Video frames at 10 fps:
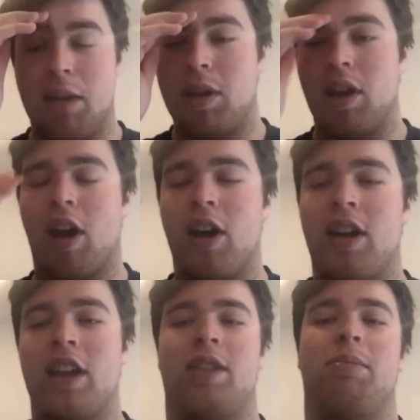be hard
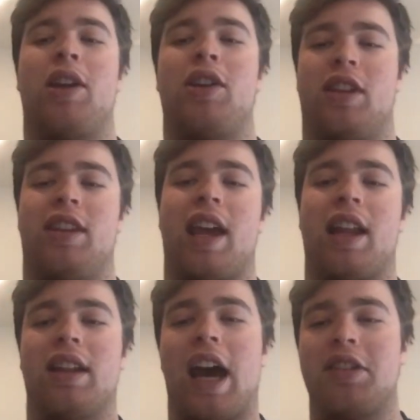not to mention
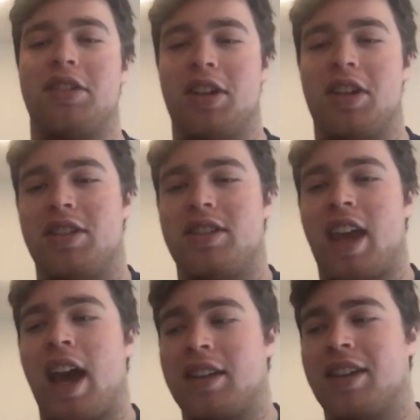that last year you
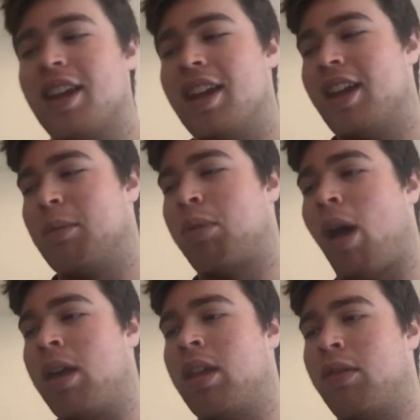sacked
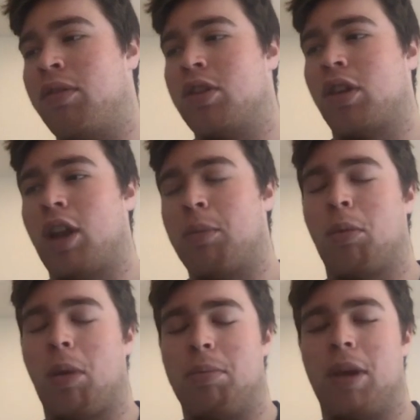probably the future number
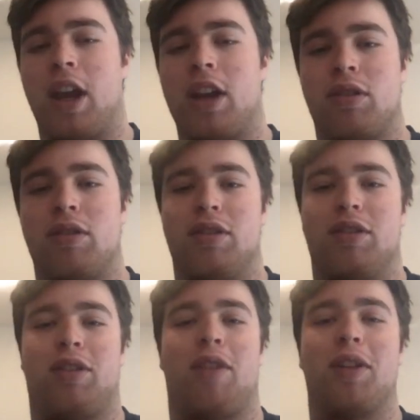one pick,
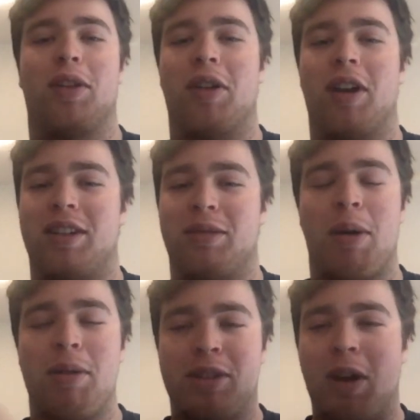Trevor Lawrence. So
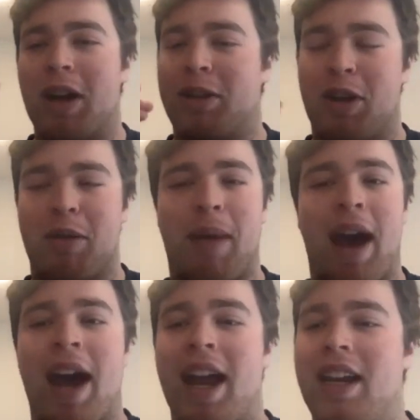what was going through your
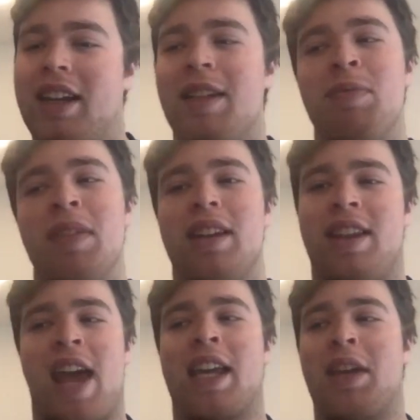mind? Did
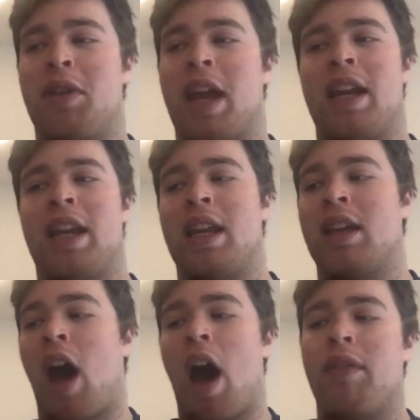that give you any
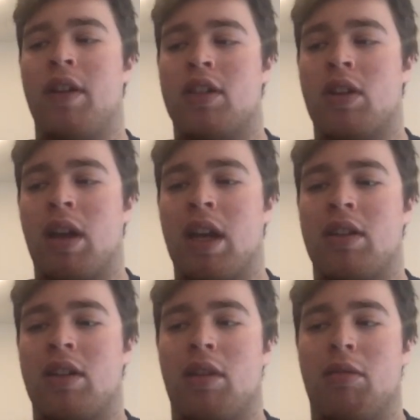confidence going
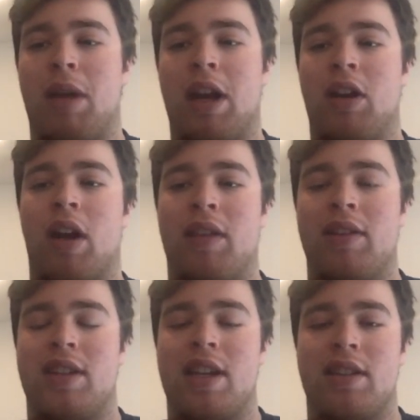into the remainder of the
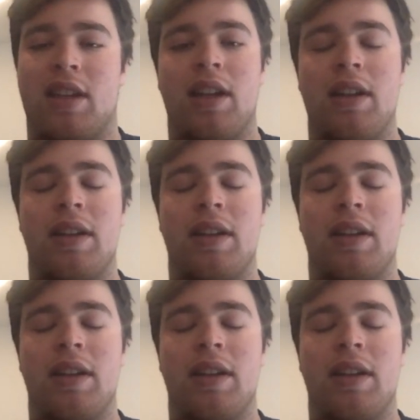season?